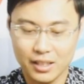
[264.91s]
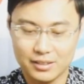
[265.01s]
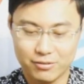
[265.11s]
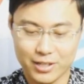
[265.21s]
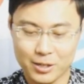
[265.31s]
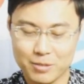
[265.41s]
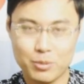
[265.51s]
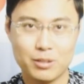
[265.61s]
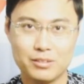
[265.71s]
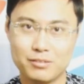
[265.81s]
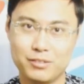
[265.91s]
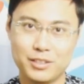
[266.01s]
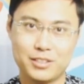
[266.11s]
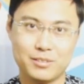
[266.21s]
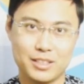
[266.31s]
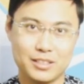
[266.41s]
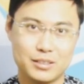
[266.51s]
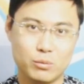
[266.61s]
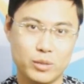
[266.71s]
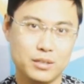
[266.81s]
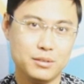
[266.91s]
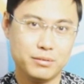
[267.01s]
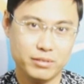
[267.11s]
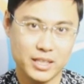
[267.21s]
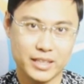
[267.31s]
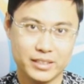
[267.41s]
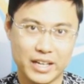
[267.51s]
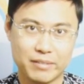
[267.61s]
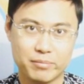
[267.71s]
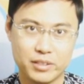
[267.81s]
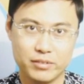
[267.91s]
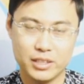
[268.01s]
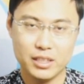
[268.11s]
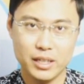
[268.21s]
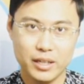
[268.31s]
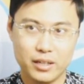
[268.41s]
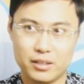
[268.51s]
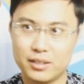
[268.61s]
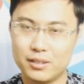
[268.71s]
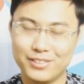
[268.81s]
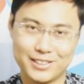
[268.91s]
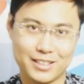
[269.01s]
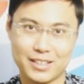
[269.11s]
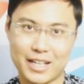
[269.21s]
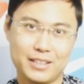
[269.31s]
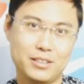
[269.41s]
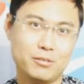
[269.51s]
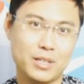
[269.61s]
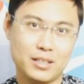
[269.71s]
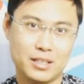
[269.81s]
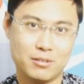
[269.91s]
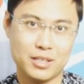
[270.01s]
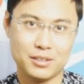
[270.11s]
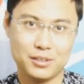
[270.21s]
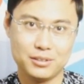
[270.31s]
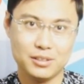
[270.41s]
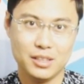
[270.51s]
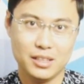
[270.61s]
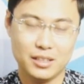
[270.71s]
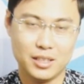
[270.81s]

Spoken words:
It's a very important feature because when you fly the FPV without anyone around you,